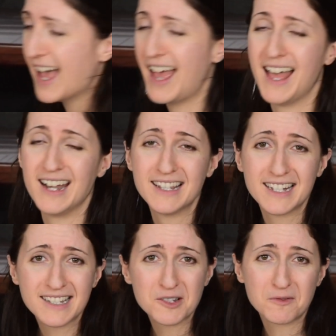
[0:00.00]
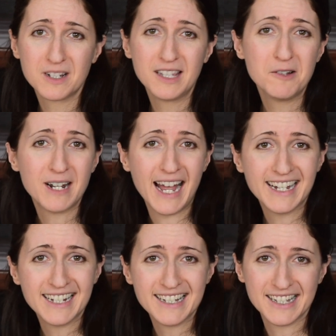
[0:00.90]
and this is really what
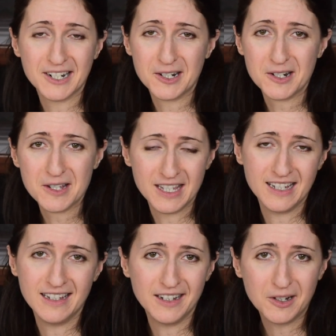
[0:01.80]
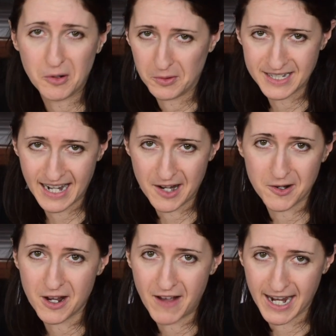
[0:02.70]
I consider the gold
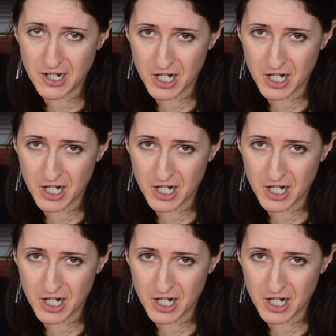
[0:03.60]
standard of high